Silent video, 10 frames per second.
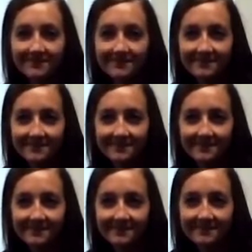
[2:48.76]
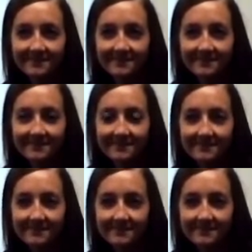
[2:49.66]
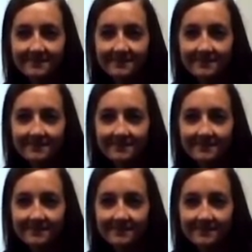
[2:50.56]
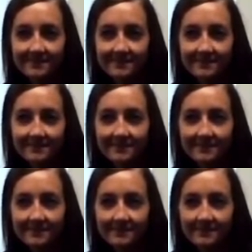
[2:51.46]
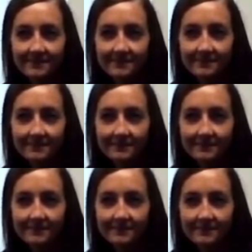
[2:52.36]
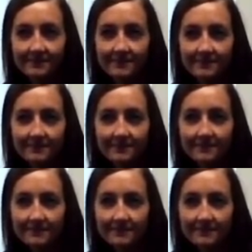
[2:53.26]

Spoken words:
This person isn't speaking.